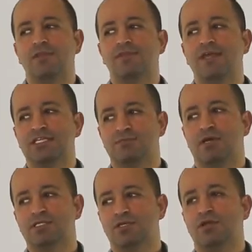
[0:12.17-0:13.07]
This
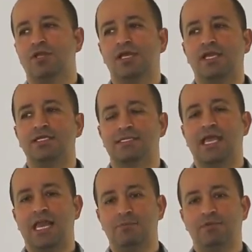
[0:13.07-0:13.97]
muscle is
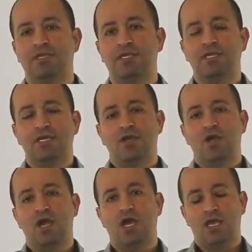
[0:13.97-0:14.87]
helping,
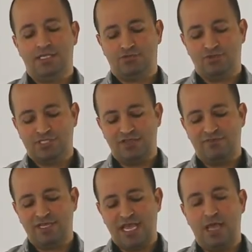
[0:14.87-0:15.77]
uh, is
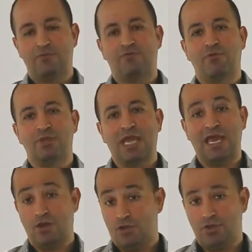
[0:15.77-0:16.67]
receiving help for
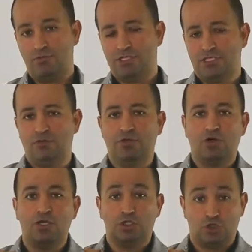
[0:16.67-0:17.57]
another muscle. We
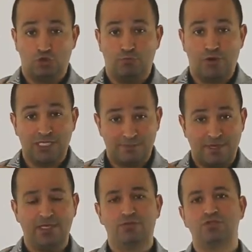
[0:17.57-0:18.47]
call it
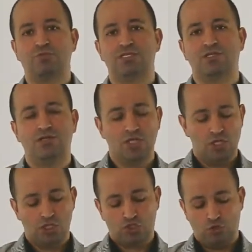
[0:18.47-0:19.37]
supraspinatus muscle.
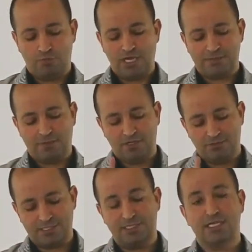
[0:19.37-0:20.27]

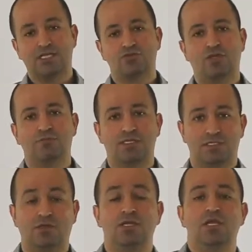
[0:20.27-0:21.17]
Supraspinatus and deltoid
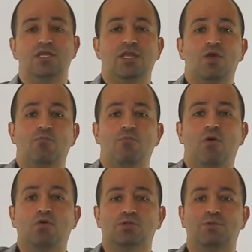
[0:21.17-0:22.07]
muscle, they
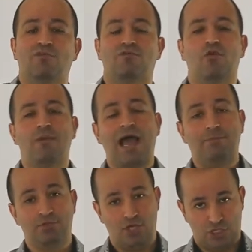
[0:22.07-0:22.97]
both perform
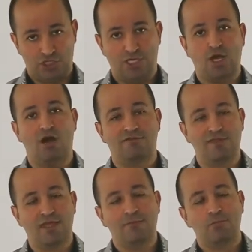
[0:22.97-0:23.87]
abduction of
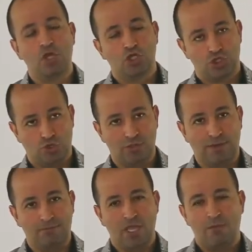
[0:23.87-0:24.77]
the
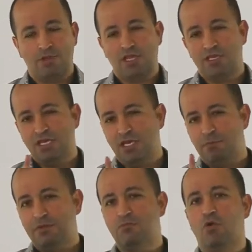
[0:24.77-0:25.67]
shoulder. But a little
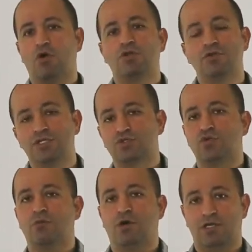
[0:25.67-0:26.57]
bit more you need to
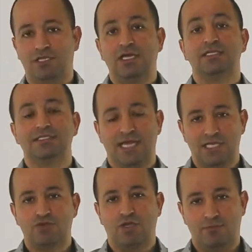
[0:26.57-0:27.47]
know about
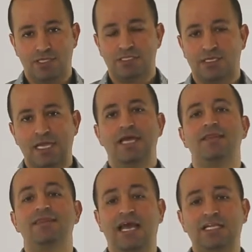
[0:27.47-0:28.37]
deltoid muscle.
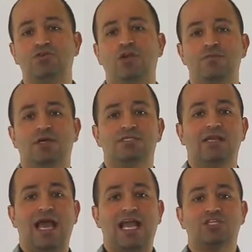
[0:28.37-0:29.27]
Deltoid
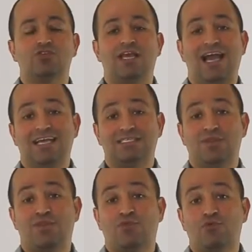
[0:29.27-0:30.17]
muscle actually has
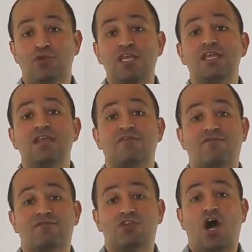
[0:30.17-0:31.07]
three
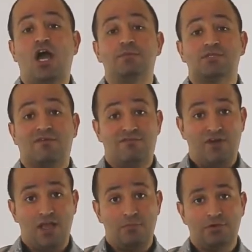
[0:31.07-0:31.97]
types of
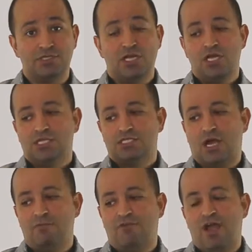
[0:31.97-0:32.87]
fibers.
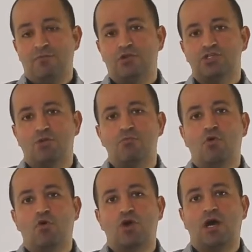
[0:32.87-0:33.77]
Some fibers are
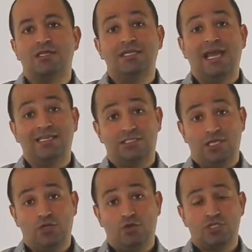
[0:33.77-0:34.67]
more on the
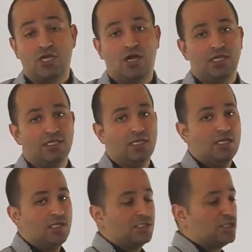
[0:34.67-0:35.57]
anterior side,
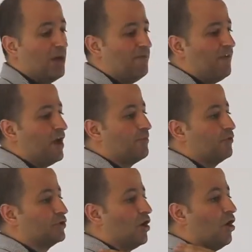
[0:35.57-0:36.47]
some
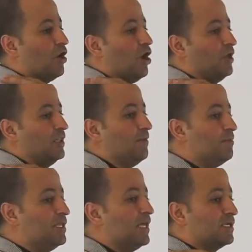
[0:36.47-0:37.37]
fibers are on the
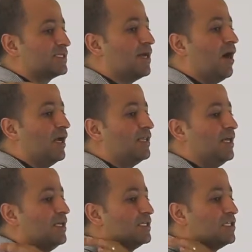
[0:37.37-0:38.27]
middle side,
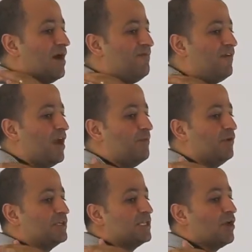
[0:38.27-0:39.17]
some
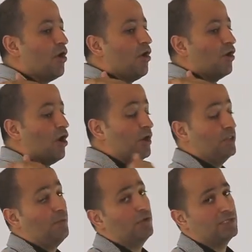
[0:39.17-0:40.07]
fibers they are
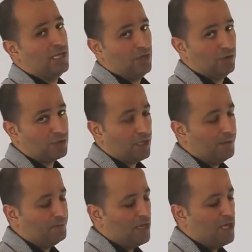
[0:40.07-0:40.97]
on the posterior side.